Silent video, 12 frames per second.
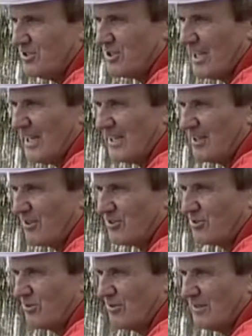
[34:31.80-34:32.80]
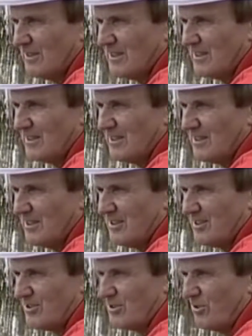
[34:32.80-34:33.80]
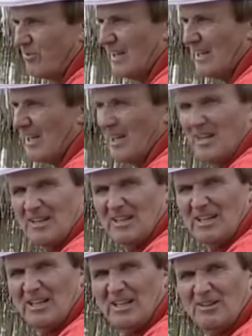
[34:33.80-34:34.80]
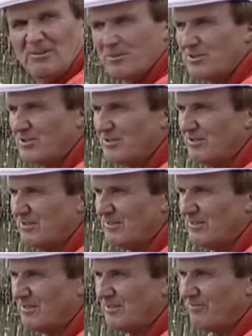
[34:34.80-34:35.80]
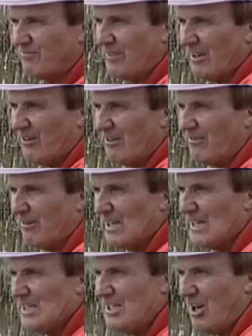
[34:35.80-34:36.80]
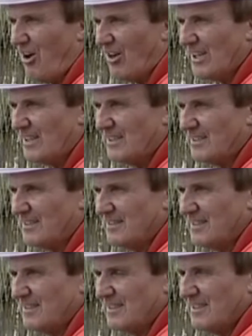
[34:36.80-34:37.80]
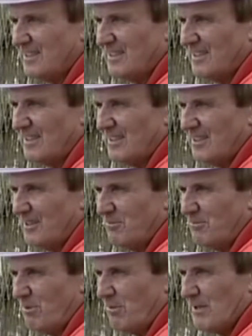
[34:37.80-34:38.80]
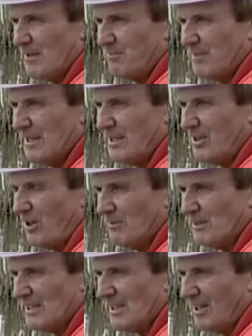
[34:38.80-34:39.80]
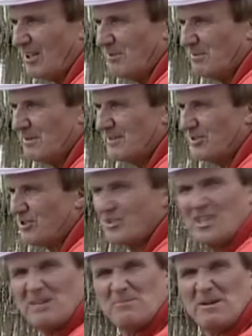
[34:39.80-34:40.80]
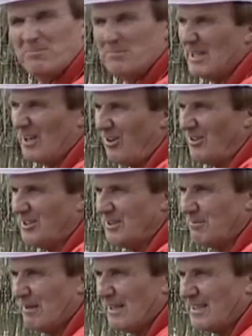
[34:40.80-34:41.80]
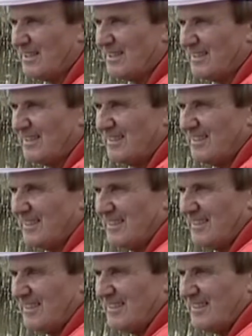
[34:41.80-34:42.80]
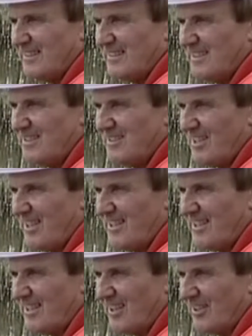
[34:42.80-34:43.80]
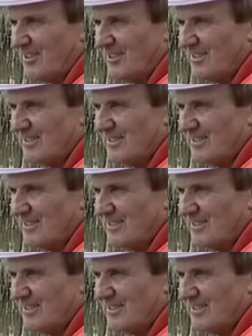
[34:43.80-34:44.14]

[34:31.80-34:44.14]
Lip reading: scared it. I saw sort of it was very, very light, probably a big common carp, just come up behind the bait. Didn't take it though.